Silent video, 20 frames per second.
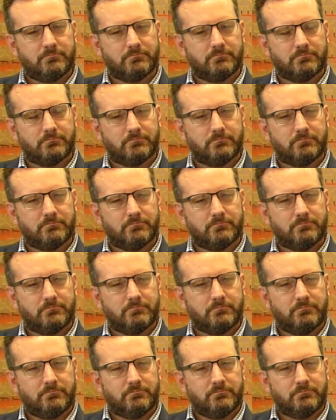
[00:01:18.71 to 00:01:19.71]

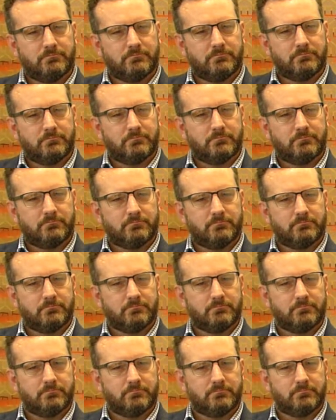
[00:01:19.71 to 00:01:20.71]

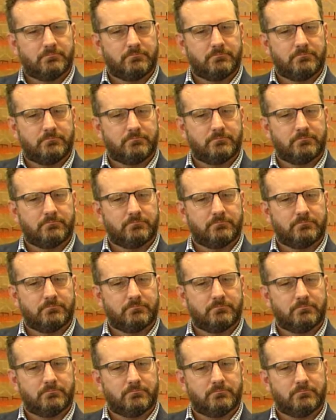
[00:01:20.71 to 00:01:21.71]

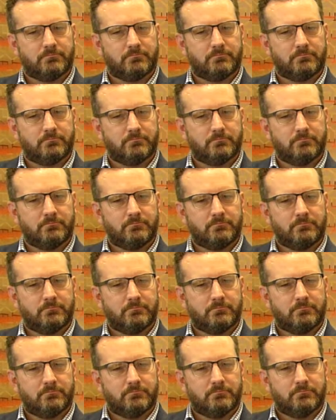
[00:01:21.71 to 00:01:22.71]

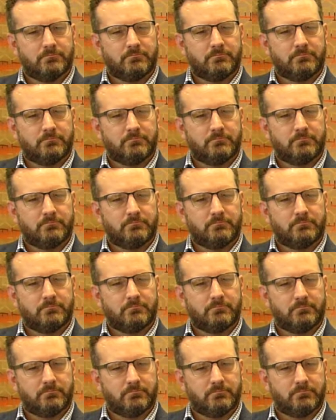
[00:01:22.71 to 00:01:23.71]

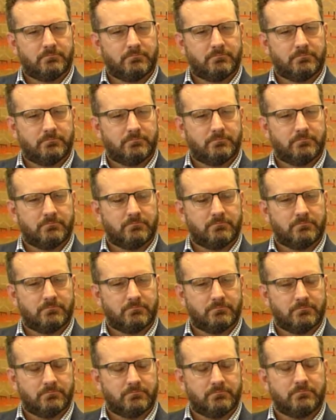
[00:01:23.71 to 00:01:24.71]

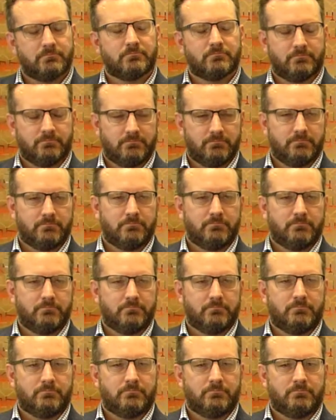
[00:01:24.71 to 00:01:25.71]

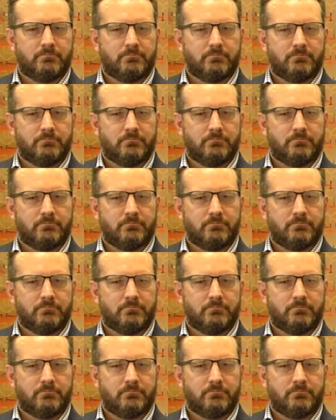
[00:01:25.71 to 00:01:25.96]
(silent)